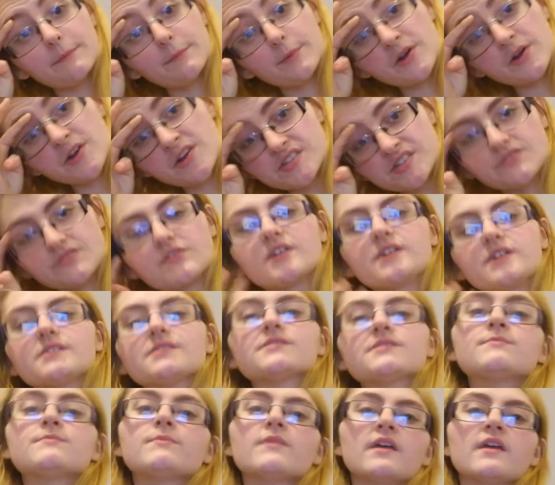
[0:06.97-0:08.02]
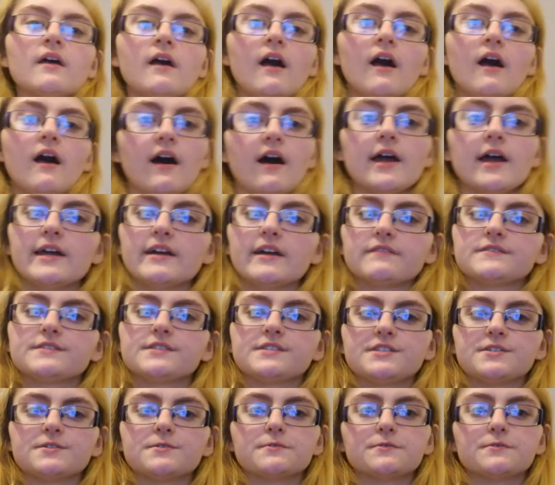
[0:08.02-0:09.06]
Because of this, I have
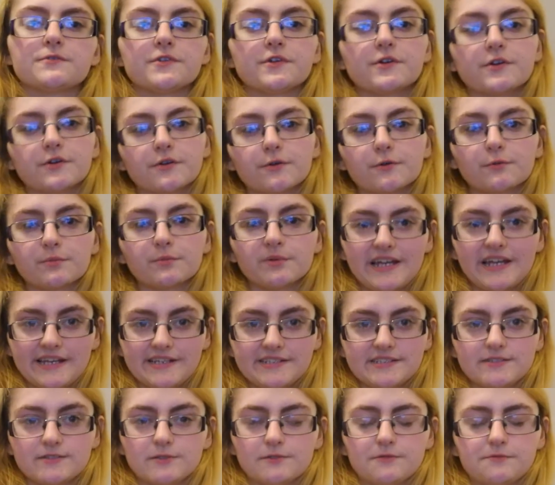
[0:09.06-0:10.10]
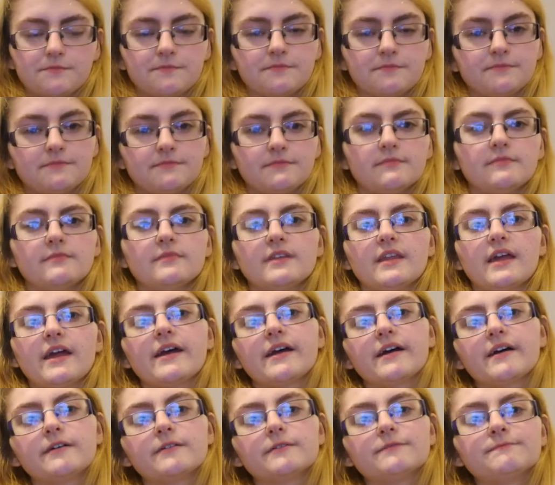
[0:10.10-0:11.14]
to deal with the Google Play Store.
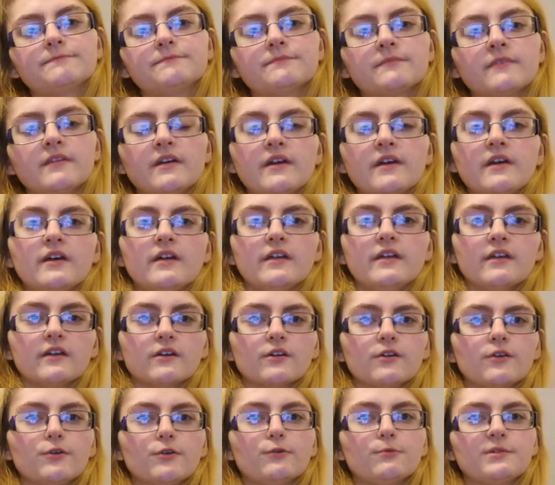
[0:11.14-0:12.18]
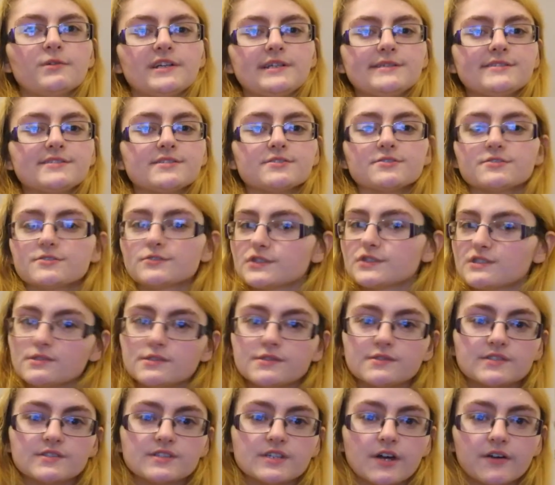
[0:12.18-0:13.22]
Now, Google Play
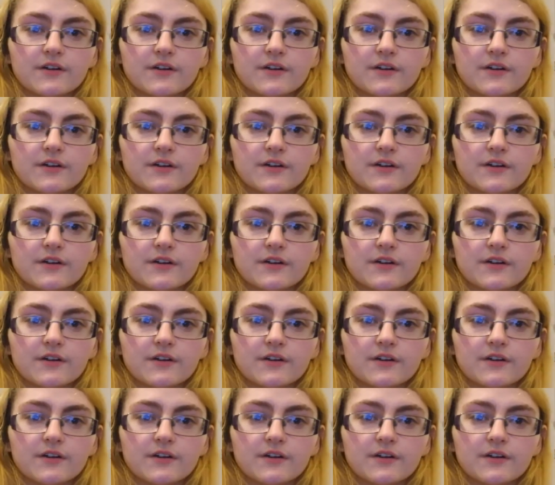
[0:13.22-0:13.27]
Store is